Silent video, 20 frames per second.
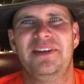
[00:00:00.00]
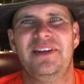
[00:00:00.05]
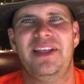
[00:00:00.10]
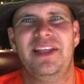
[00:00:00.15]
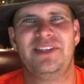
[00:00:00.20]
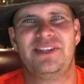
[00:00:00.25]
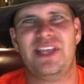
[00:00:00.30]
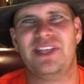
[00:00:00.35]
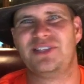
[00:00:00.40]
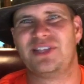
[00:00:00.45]

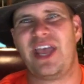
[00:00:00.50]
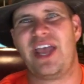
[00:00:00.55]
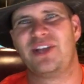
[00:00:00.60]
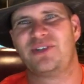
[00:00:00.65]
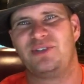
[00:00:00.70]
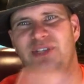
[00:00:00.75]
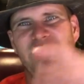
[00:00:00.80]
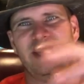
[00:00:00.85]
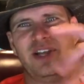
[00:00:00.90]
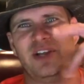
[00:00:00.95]
It's
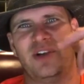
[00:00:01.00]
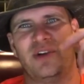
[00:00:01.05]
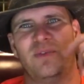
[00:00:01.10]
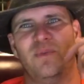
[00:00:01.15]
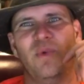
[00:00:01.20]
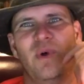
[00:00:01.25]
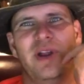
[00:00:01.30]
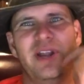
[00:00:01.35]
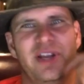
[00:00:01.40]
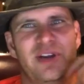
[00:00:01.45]
actually
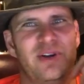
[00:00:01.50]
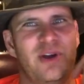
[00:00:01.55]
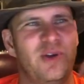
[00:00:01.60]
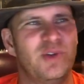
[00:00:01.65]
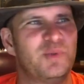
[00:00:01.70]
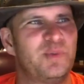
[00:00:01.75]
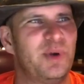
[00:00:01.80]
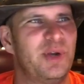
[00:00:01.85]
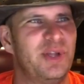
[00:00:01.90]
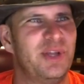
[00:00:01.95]
one that
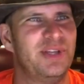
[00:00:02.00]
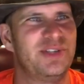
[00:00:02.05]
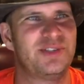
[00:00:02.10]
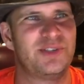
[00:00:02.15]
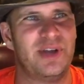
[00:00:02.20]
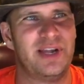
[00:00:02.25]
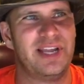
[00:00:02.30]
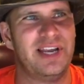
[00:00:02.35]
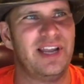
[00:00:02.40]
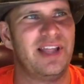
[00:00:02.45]
grows pretty good,
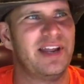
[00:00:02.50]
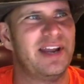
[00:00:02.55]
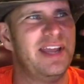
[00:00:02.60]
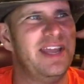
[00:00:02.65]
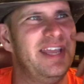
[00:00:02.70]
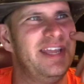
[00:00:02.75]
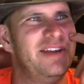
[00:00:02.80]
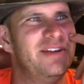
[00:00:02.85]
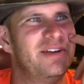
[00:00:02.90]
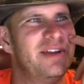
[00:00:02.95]
so I get a lot of
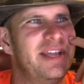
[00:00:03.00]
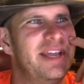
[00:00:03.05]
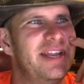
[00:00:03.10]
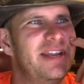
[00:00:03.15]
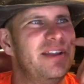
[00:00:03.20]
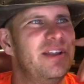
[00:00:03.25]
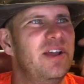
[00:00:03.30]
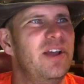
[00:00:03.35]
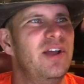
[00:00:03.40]
hate on that.